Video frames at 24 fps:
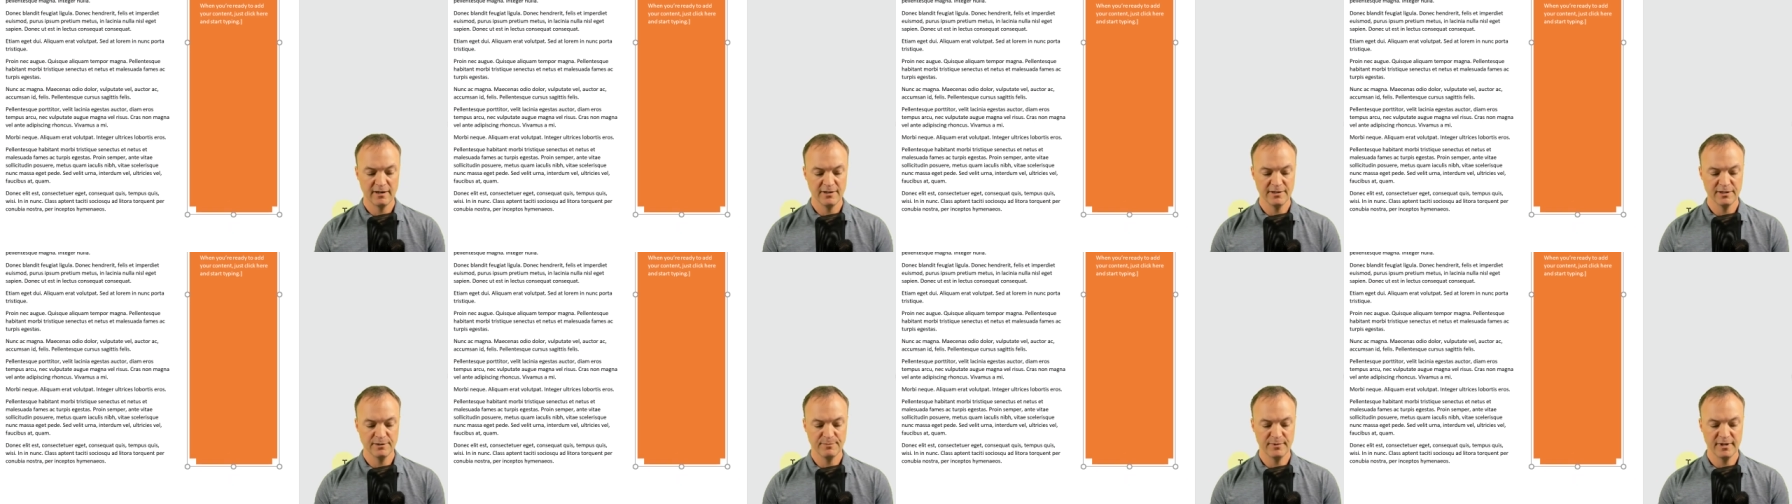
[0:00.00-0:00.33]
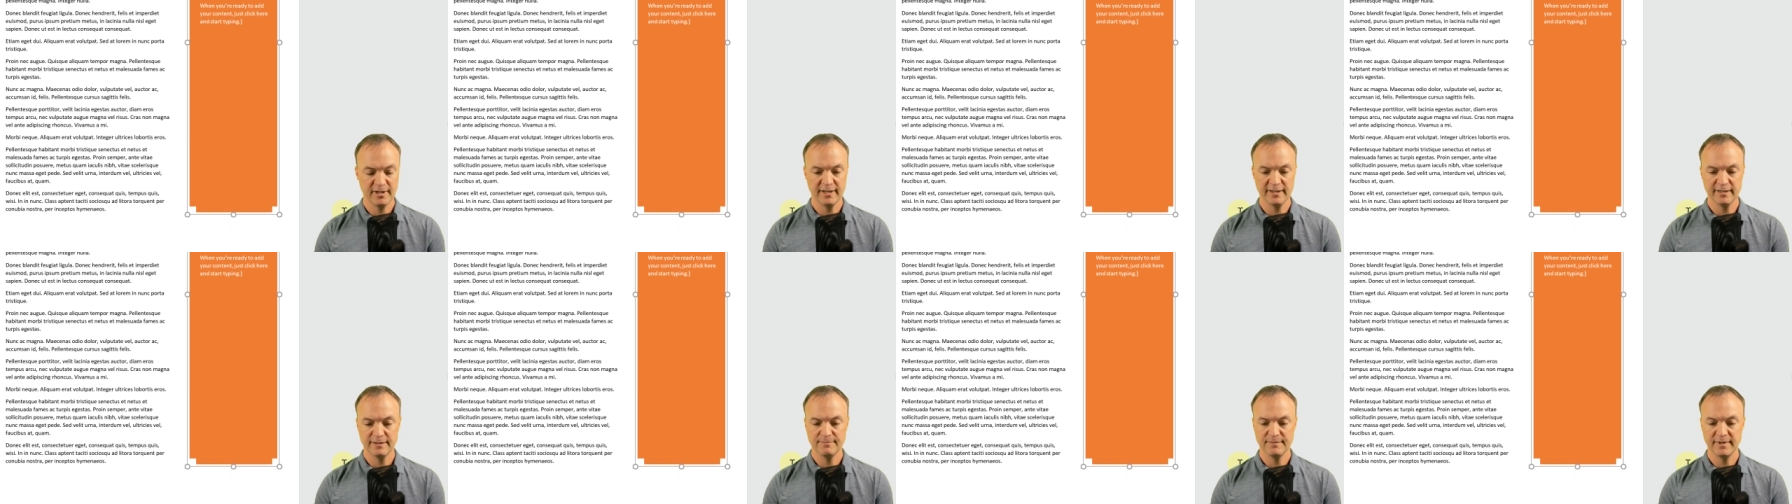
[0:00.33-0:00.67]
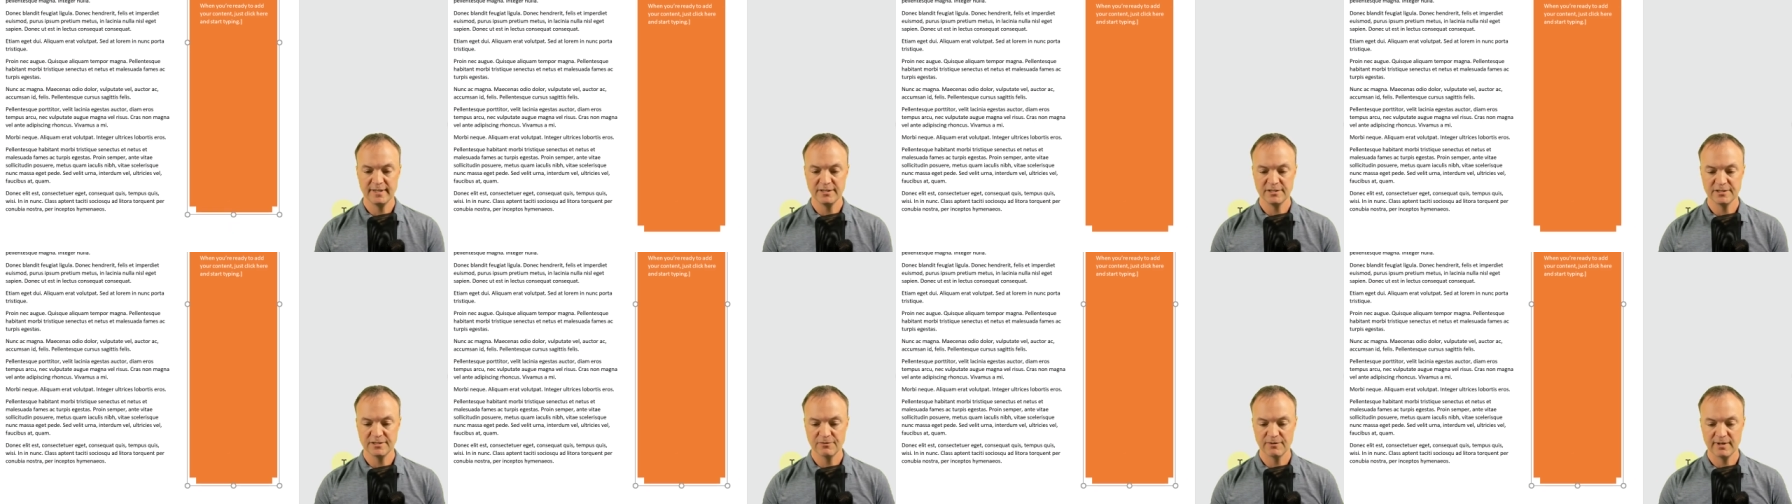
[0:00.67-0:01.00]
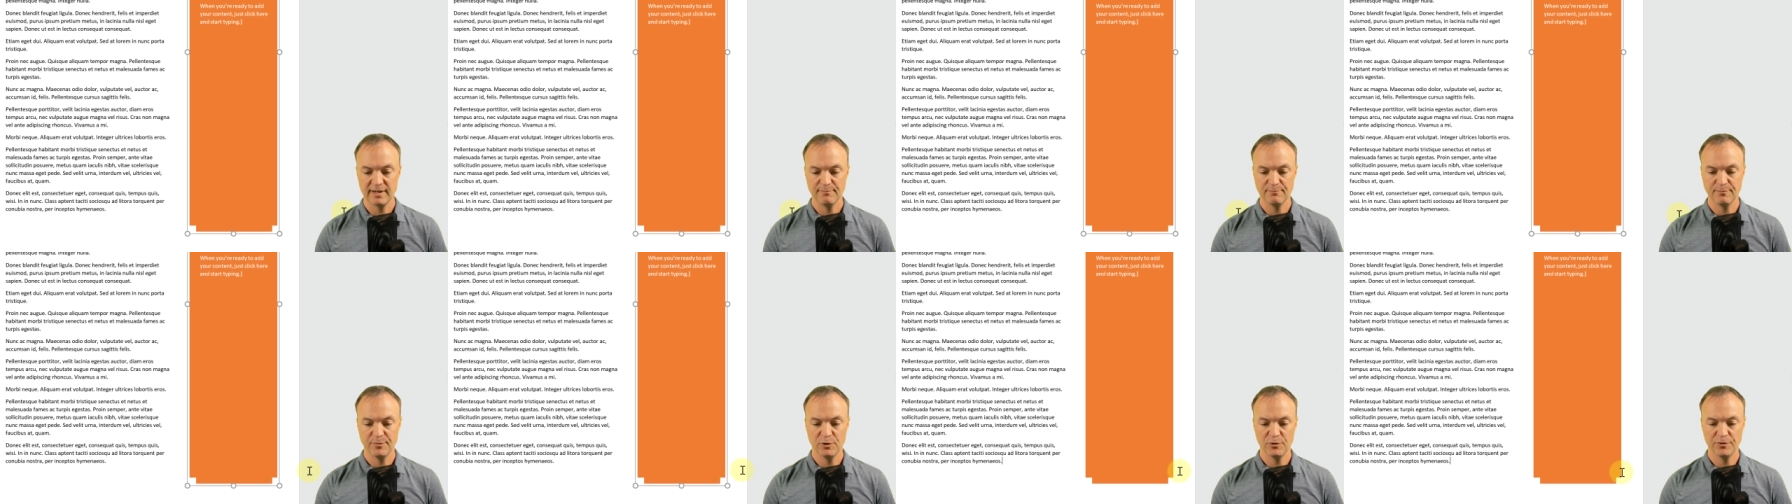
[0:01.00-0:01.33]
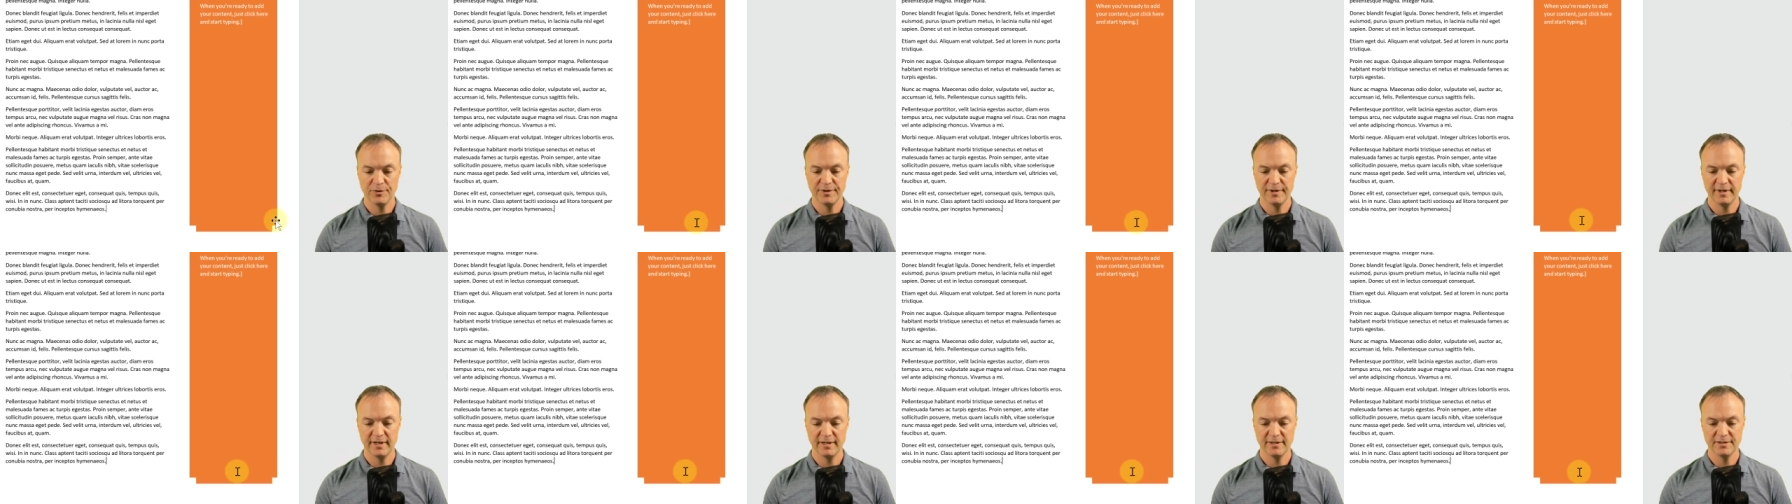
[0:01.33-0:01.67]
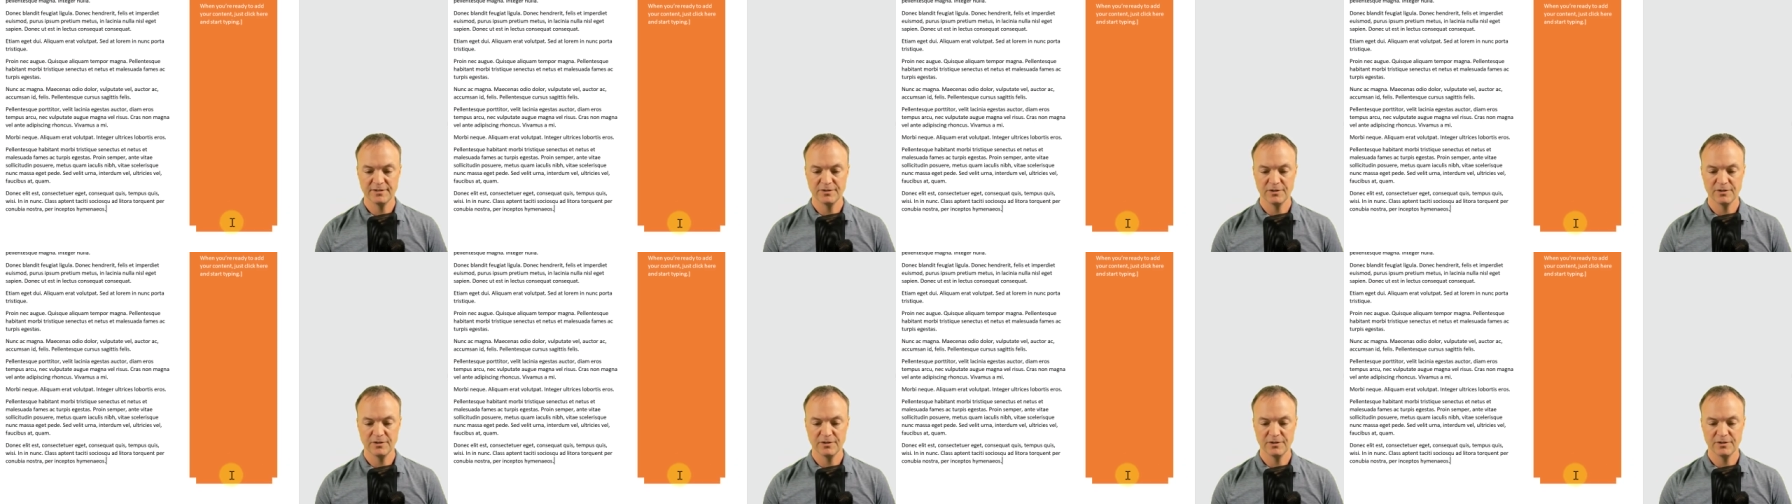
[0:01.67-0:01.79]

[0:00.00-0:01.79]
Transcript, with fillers: on the bottom, I just grab both there.